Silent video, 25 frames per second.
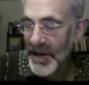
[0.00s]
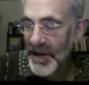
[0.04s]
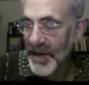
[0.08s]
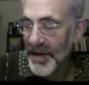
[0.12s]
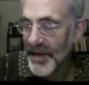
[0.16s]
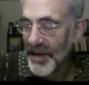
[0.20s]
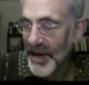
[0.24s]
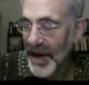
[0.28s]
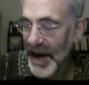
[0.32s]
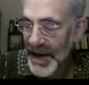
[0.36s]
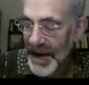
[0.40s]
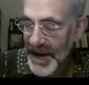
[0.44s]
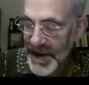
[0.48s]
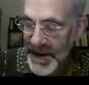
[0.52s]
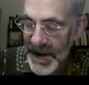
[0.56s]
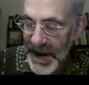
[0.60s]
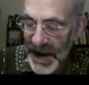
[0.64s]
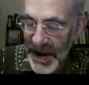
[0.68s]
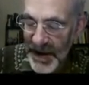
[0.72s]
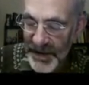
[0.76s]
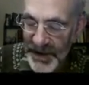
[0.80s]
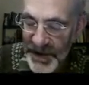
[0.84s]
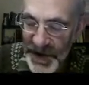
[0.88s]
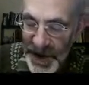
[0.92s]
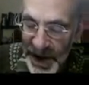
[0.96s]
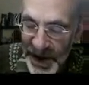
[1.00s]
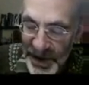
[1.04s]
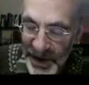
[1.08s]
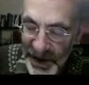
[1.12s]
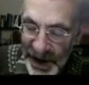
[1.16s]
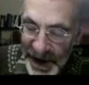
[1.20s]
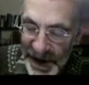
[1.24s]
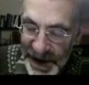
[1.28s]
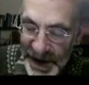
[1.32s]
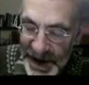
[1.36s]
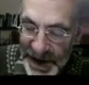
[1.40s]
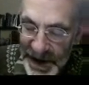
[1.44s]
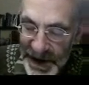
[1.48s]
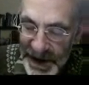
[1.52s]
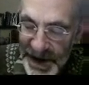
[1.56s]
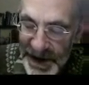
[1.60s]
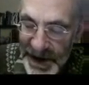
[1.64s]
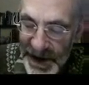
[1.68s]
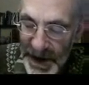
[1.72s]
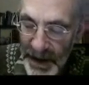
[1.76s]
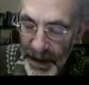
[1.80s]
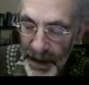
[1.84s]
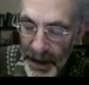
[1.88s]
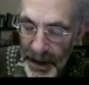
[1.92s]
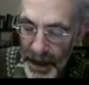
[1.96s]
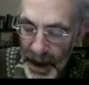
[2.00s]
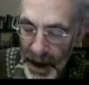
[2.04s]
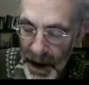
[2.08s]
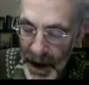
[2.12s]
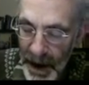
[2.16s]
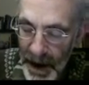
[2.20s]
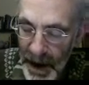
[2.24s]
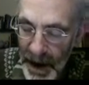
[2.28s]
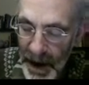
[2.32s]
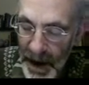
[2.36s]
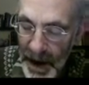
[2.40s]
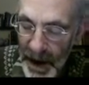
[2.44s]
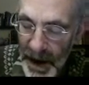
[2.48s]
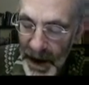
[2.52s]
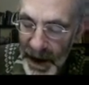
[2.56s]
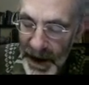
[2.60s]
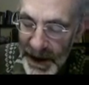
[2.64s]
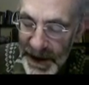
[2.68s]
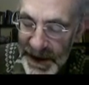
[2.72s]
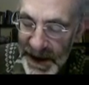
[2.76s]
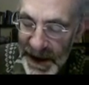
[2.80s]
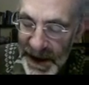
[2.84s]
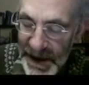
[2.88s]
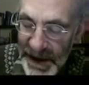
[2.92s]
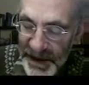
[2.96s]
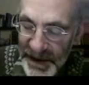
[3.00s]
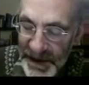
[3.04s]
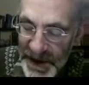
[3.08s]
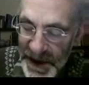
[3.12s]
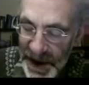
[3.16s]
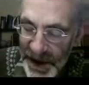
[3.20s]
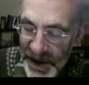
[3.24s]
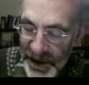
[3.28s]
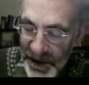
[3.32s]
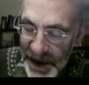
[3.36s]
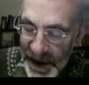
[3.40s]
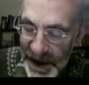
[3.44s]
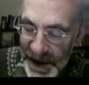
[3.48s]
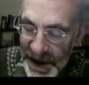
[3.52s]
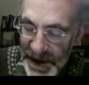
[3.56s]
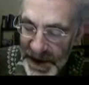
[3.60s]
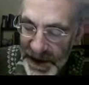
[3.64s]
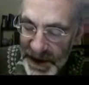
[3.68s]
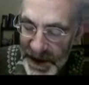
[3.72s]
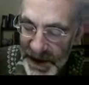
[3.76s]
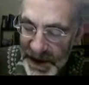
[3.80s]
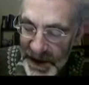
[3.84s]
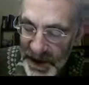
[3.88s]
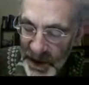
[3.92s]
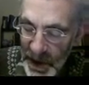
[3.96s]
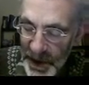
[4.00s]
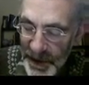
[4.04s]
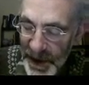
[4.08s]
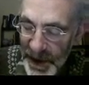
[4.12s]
to find a set of generators. A set of generators will